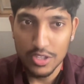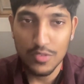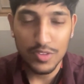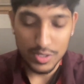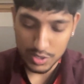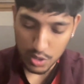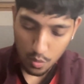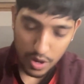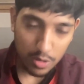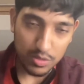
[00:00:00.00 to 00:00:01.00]
you've done so
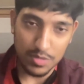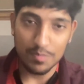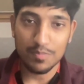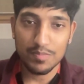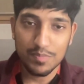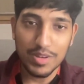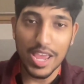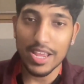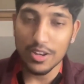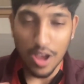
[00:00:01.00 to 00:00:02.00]
well to
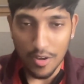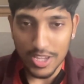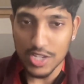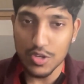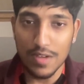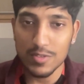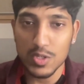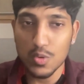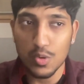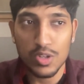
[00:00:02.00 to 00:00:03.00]
play, and yes, you haven't
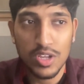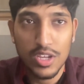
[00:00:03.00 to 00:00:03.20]
scored,